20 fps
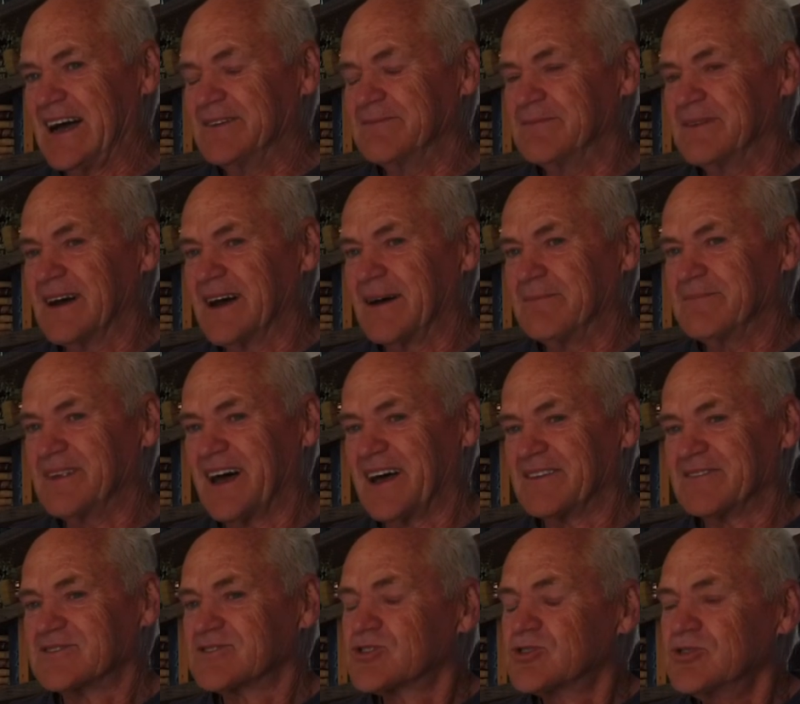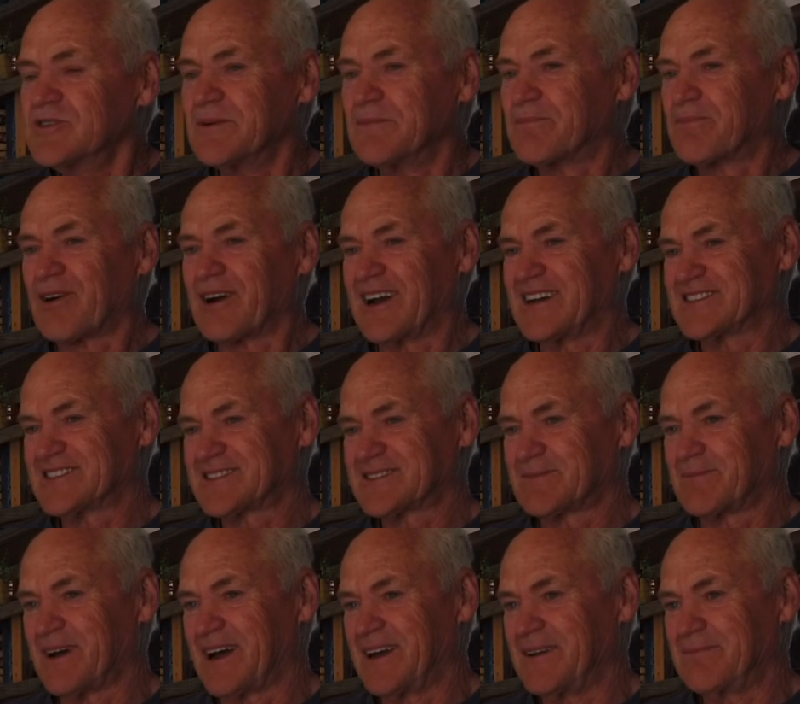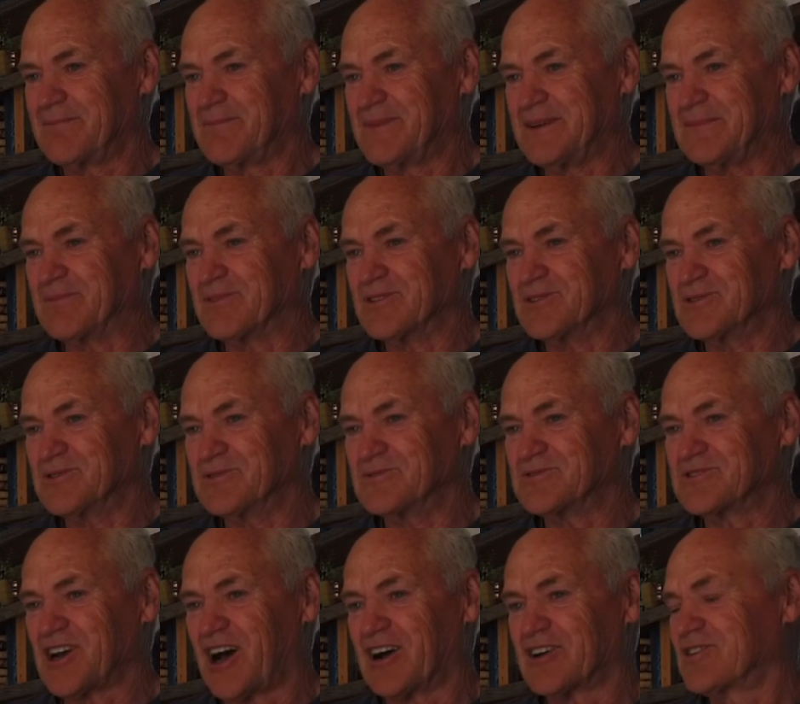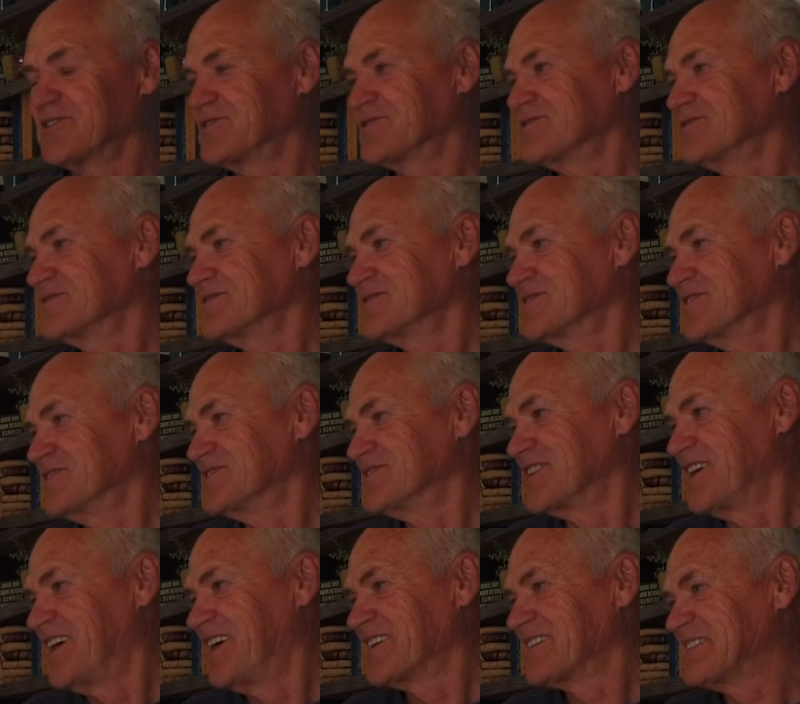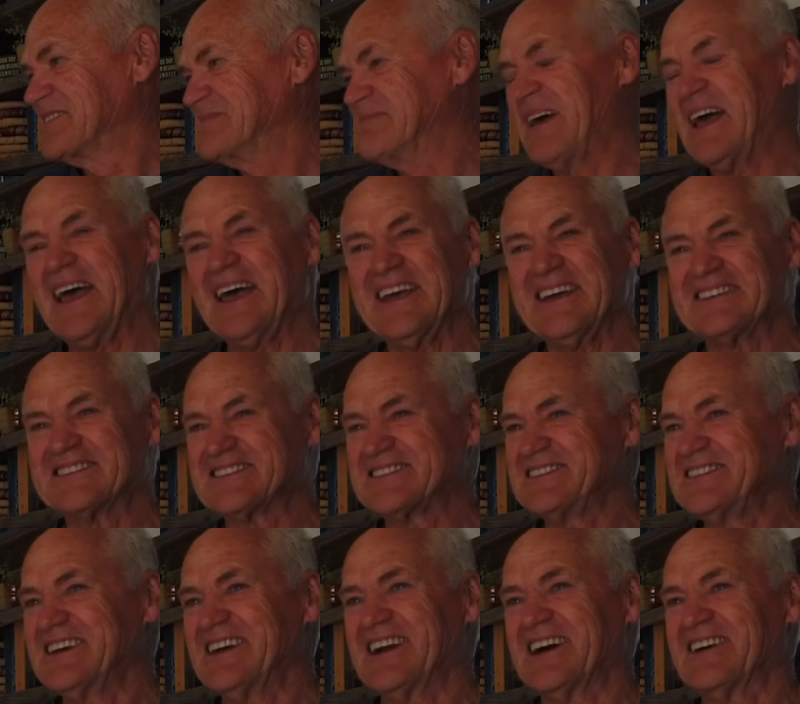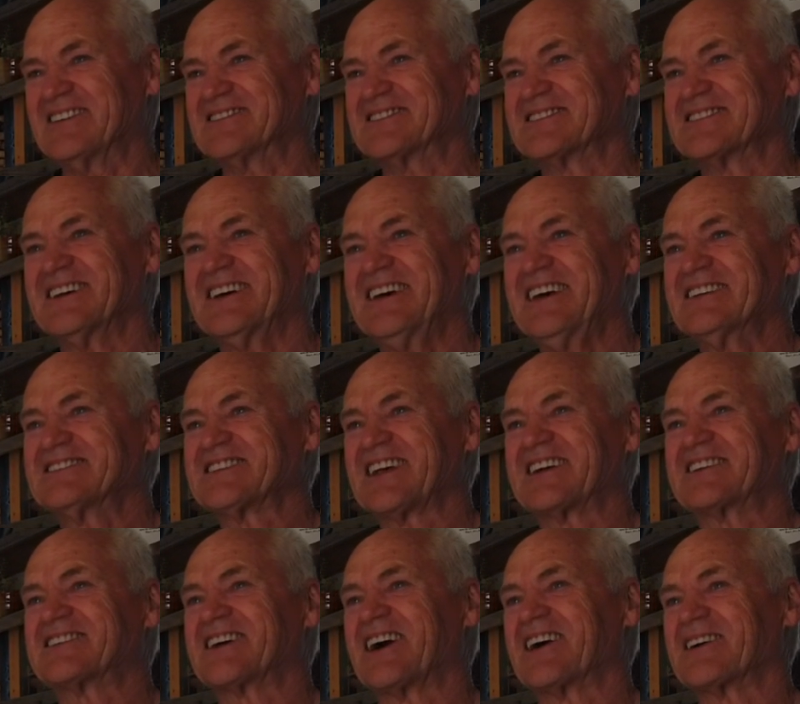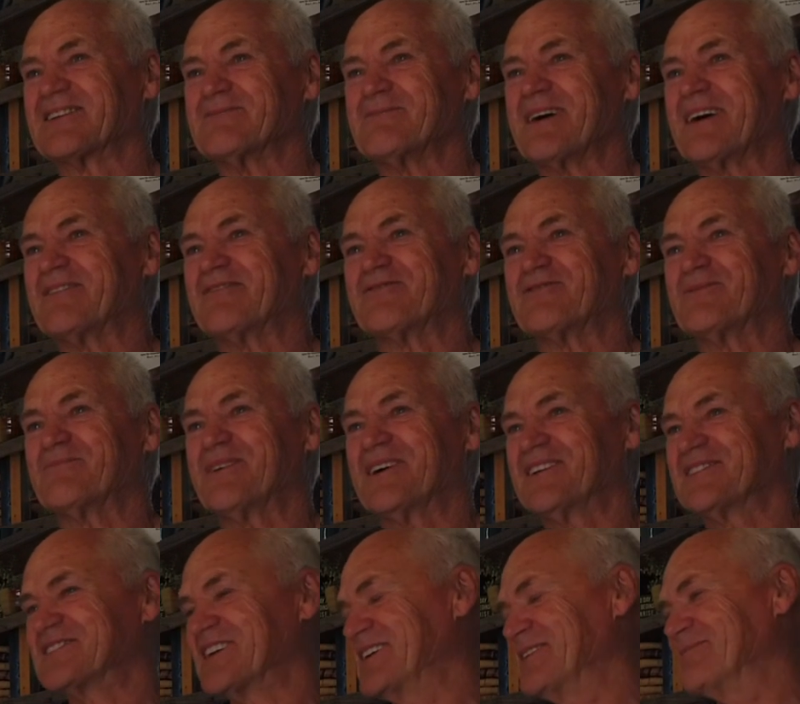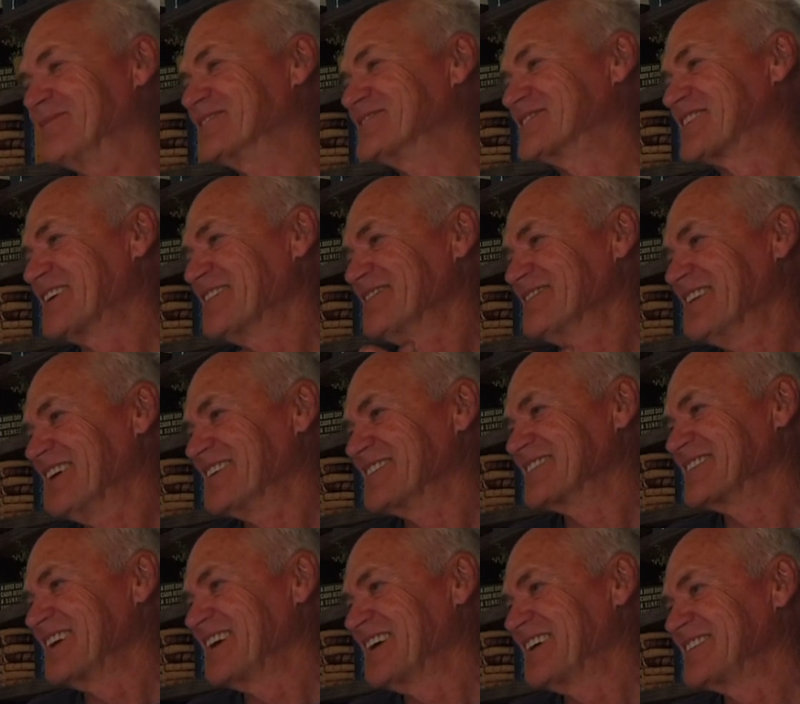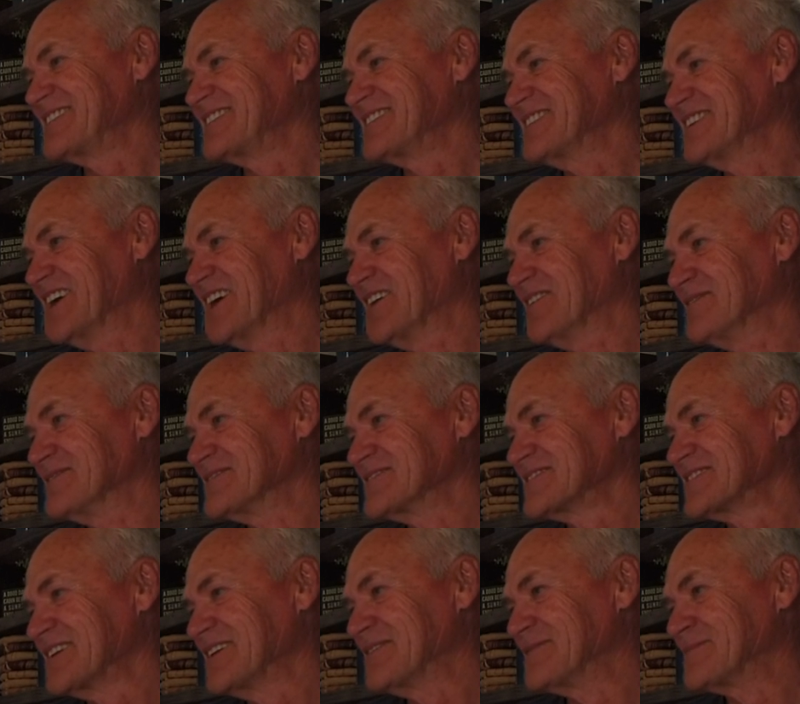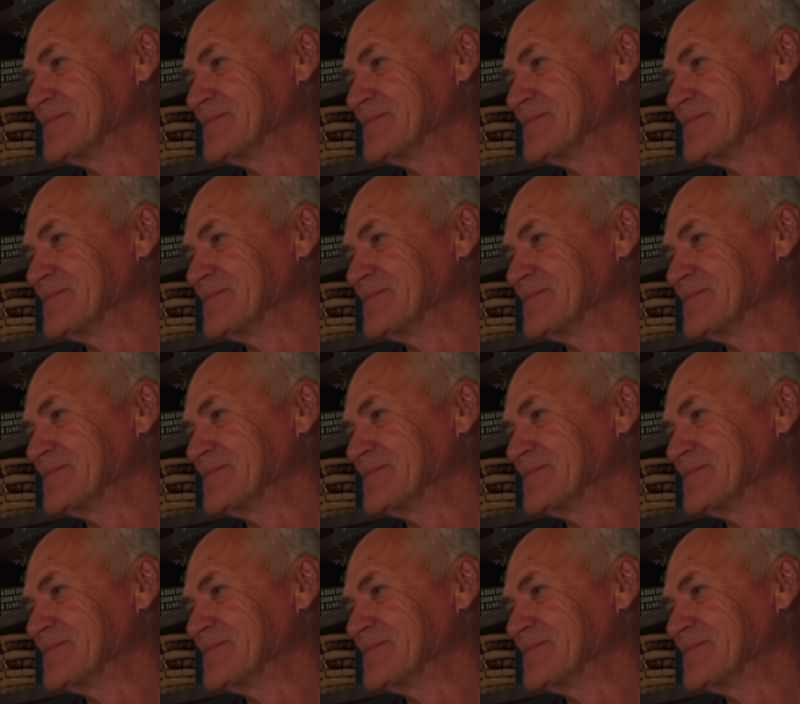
I'm not too impressed by people who talk a good talk. It's like talking about a football team or something like that. So.